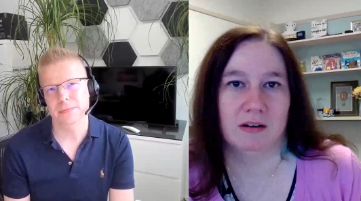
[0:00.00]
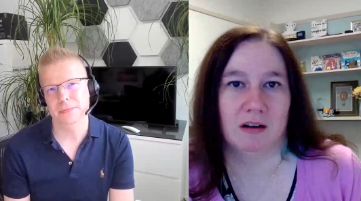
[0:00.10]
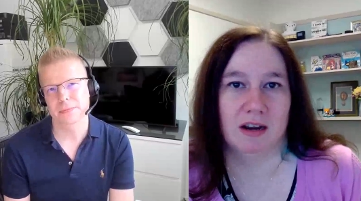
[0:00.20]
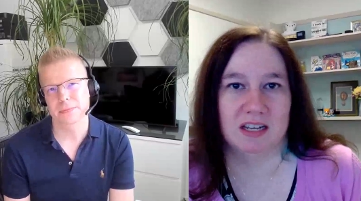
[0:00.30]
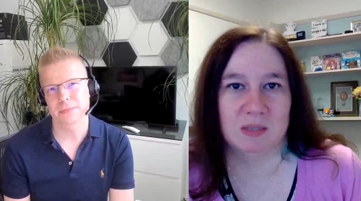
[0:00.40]
Speaker 1: other
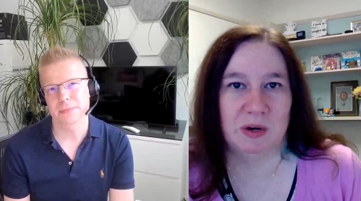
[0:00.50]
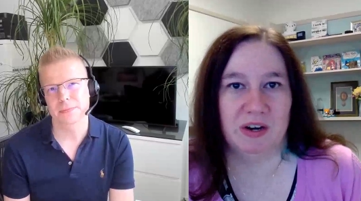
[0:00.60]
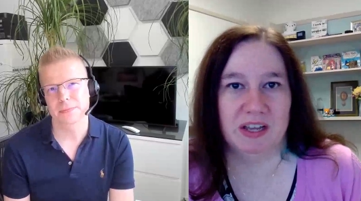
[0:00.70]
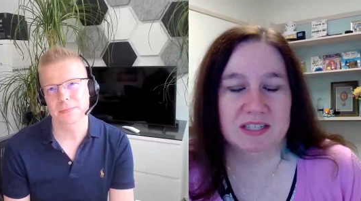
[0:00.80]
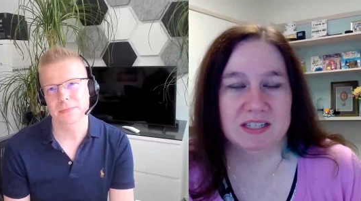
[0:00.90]
great
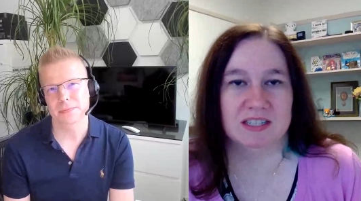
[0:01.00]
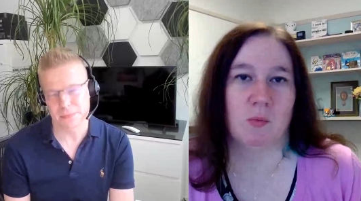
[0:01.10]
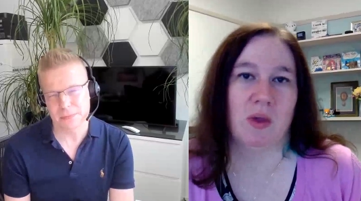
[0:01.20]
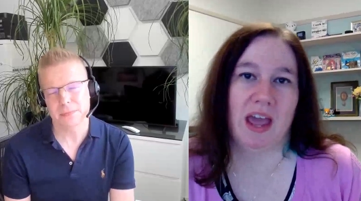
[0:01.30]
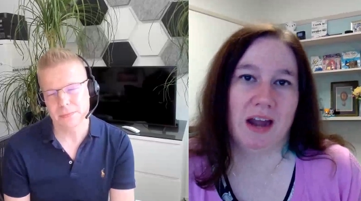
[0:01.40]
experiences
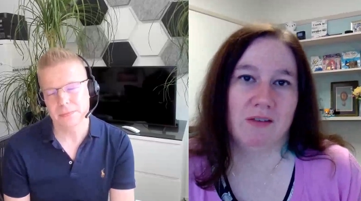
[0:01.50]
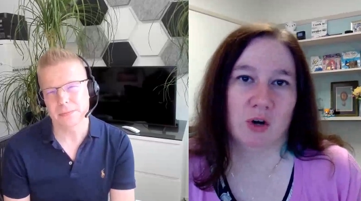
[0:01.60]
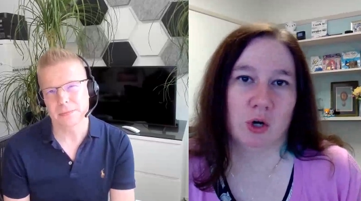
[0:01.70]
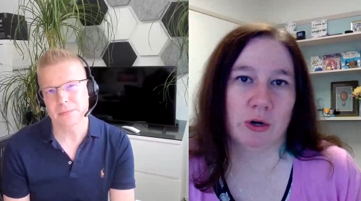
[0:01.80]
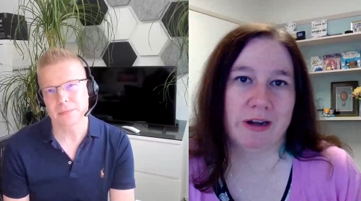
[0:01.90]
that we had
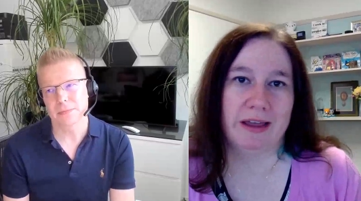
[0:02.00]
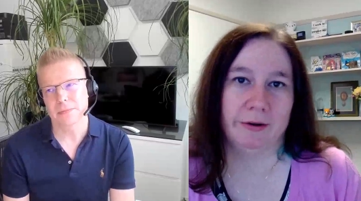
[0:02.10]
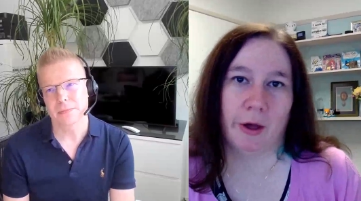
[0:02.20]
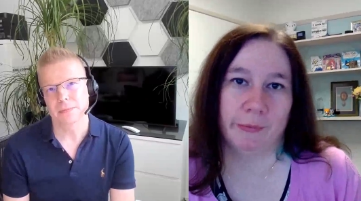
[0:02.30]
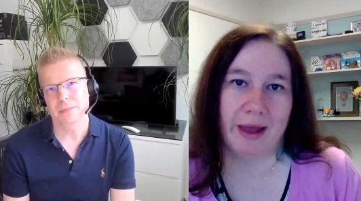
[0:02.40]
for
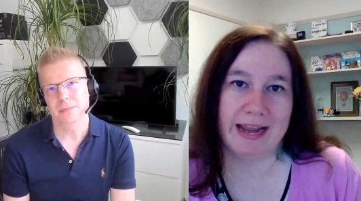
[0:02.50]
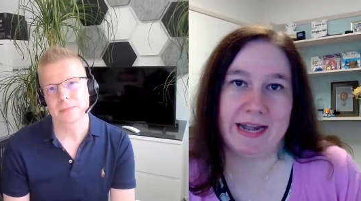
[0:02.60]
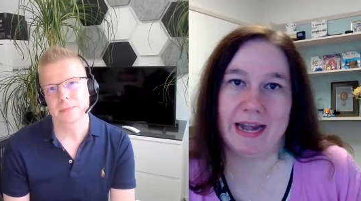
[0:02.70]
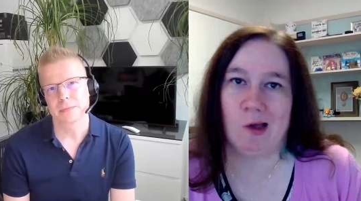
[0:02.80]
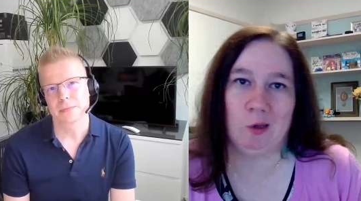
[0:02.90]
create
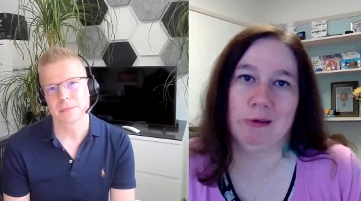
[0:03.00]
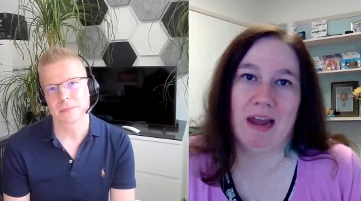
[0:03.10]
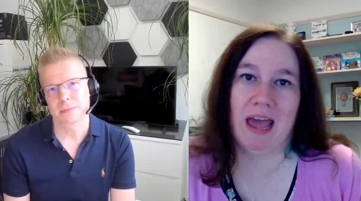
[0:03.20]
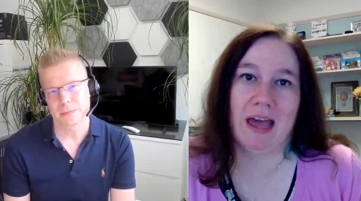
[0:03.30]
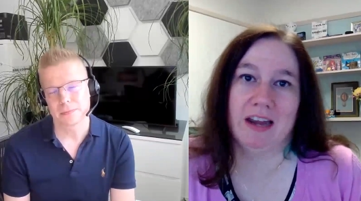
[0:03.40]
already. Now you
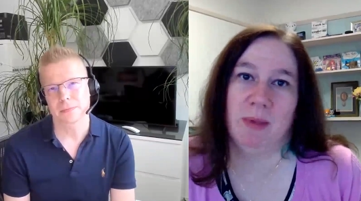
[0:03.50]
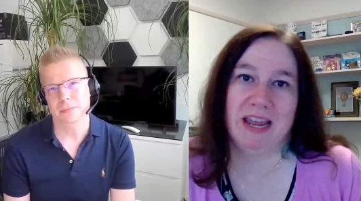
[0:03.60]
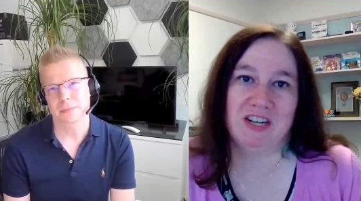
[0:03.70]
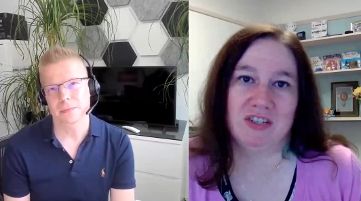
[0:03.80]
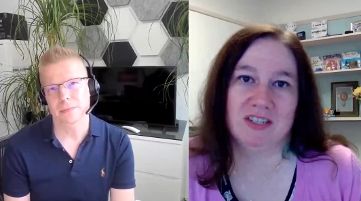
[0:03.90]
can add
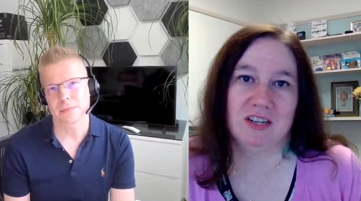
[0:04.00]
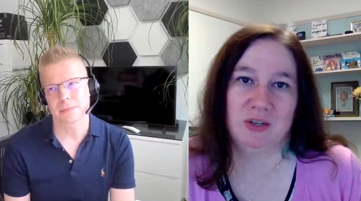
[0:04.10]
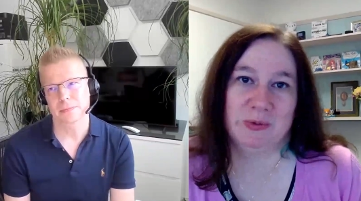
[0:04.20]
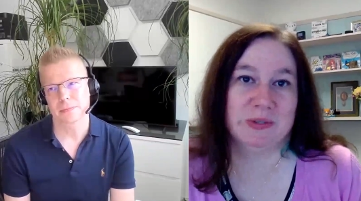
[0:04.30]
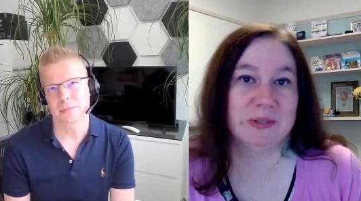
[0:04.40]
pages and
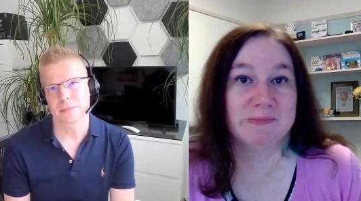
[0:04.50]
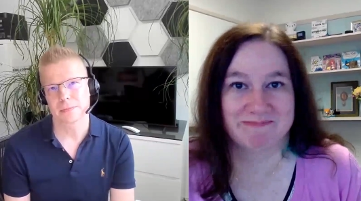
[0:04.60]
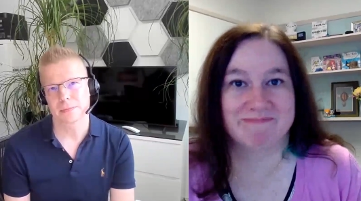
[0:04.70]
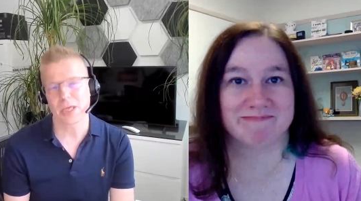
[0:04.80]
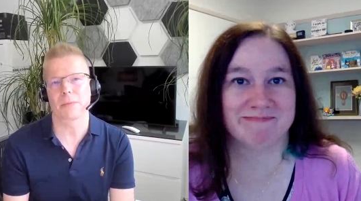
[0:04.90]
news
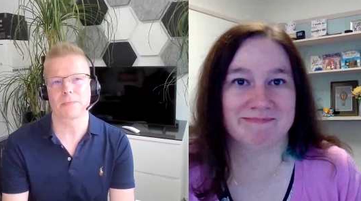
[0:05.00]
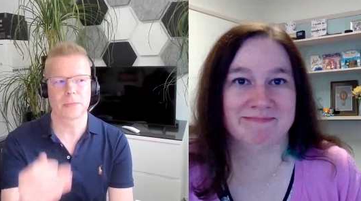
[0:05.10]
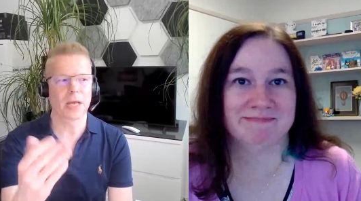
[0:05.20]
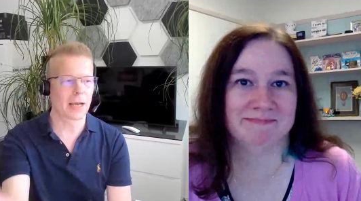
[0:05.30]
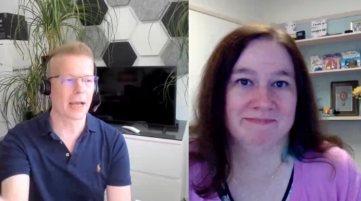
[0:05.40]
Speaker 2: yeah
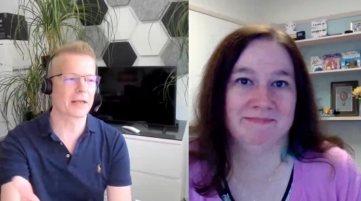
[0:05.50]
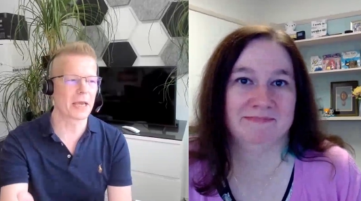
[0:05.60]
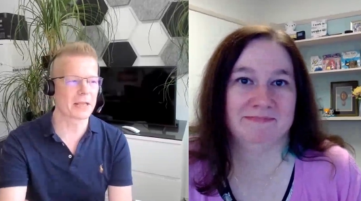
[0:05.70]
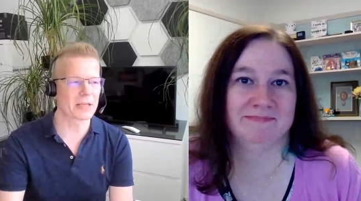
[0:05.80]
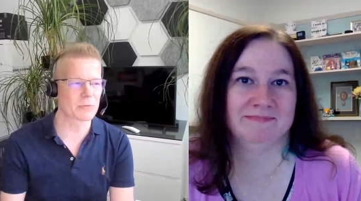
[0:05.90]
and,
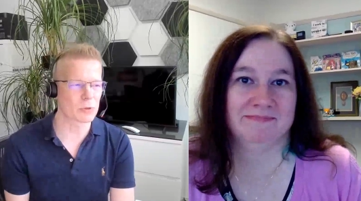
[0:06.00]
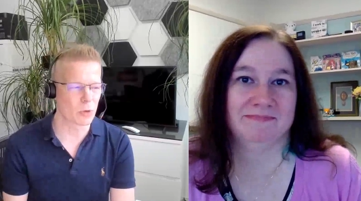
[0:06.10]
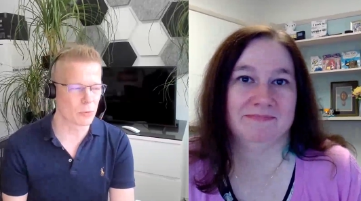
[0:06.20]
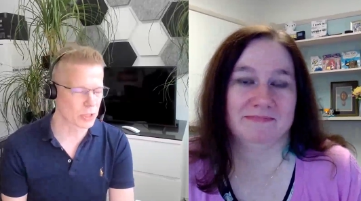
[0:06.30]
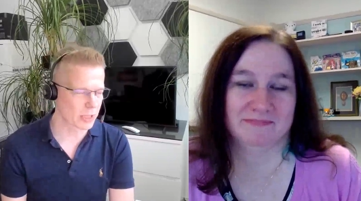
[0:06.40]
and again that
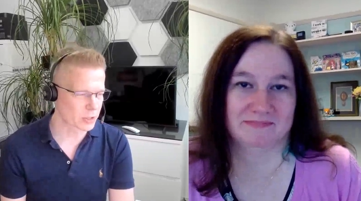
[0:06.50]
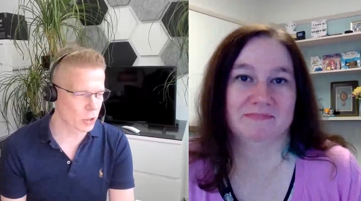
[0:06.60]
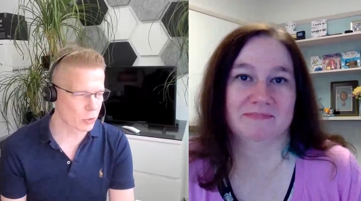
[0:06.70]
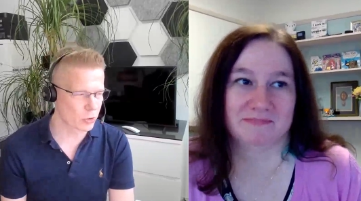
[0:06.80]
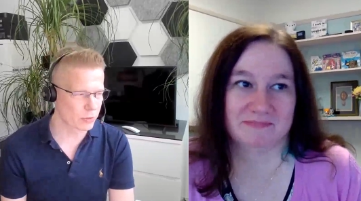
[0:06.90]
was almost like
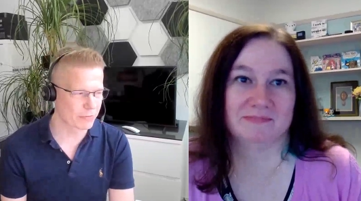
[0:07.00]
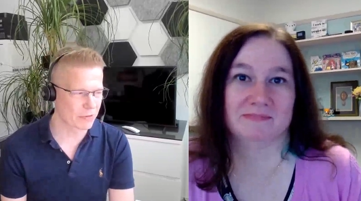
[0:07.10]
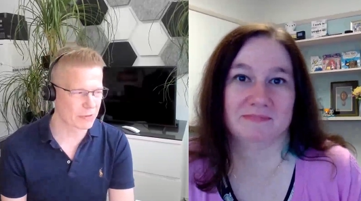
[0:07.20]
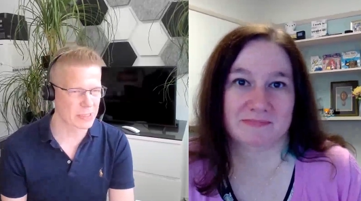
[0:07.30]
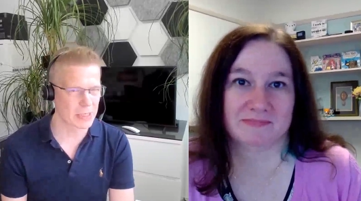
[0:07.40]
a joke on
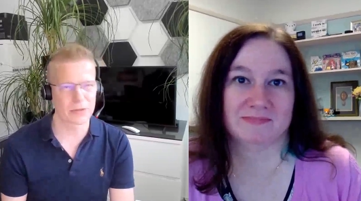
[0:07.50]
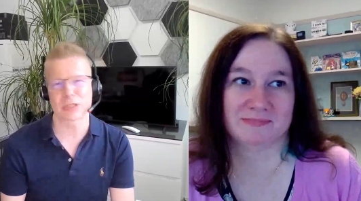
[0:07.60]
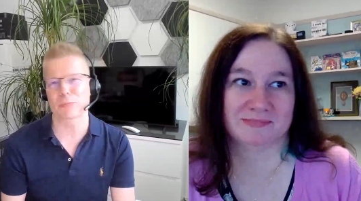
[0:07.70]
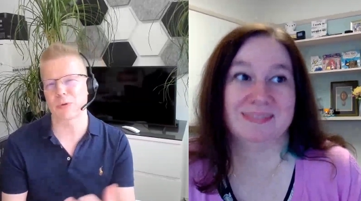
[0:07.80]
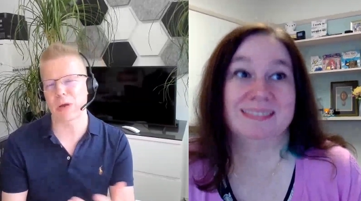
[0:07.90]
referencing
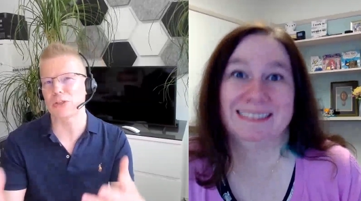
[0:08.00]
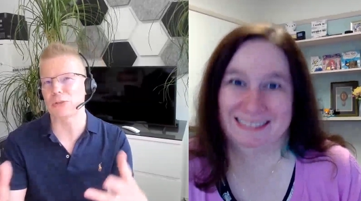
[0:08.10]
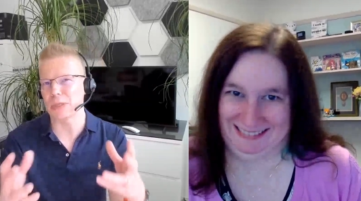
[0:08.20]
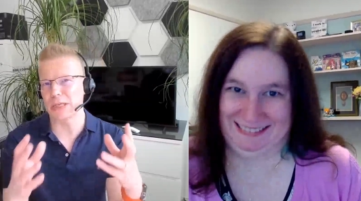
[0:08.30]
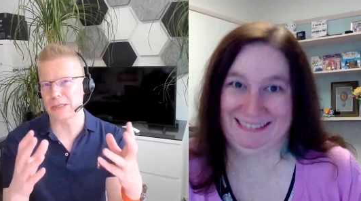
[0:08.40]
the
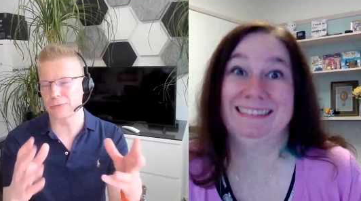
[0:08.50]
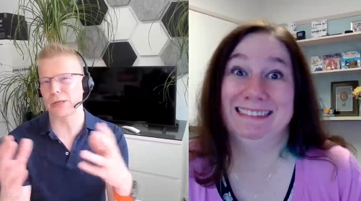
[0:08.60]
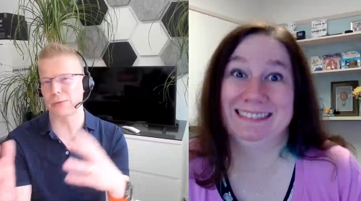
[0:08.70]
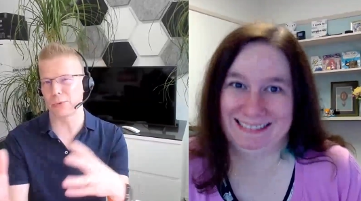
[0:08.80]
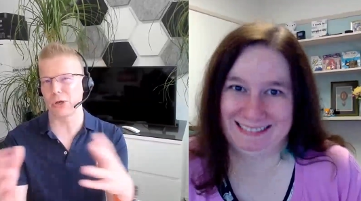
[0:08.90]
inspiration but in
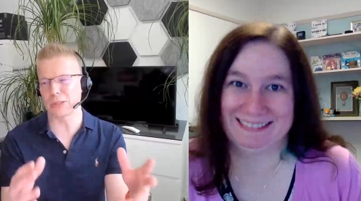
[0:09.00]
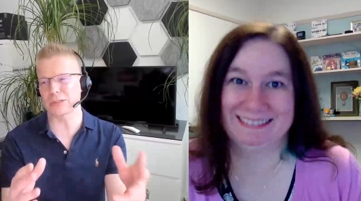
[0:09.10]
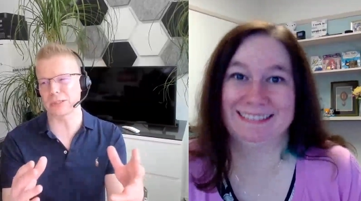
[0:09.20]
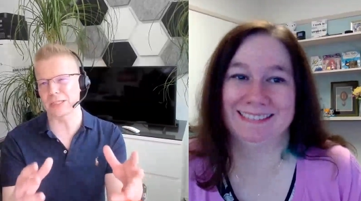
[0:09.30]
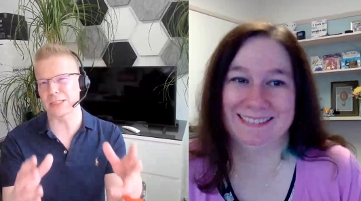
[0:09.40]
real
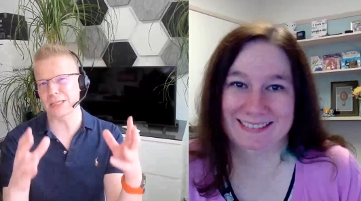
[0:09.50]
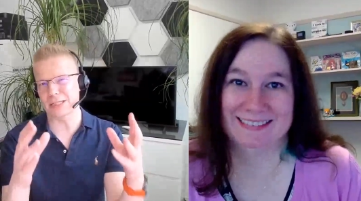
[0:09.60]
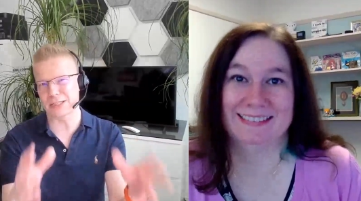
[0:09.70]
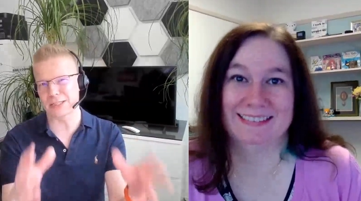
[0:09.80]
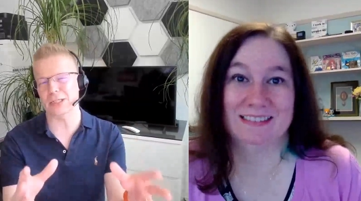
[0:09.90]
world it's
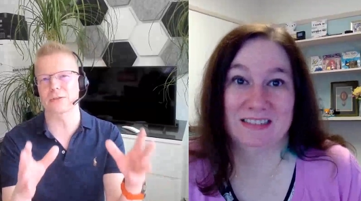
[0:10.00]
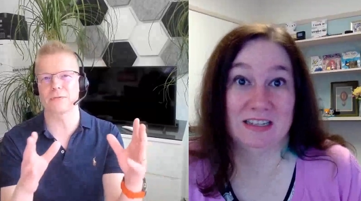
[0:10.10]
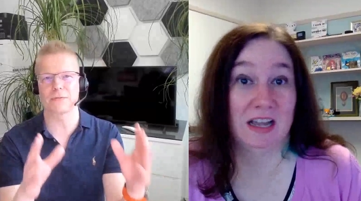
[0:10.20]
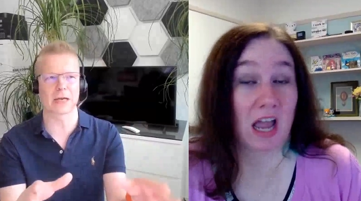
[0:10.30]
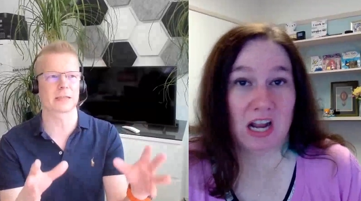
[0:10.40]
it's just
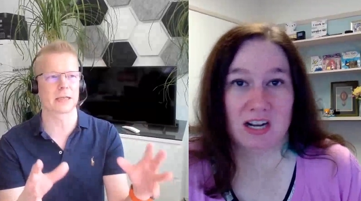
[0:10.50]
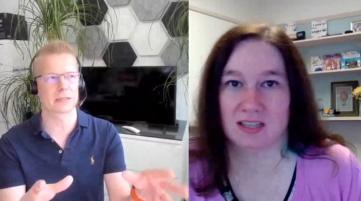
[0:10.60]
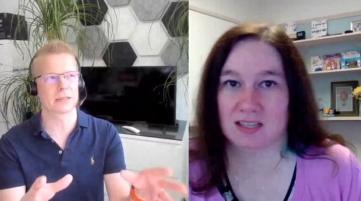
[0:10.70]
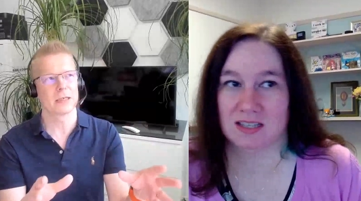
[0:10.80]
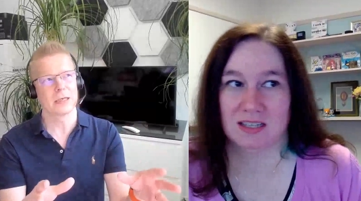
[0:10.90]
the fact
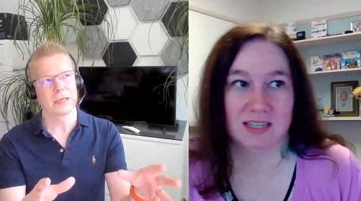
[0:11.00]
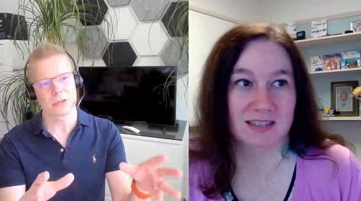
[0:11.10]
that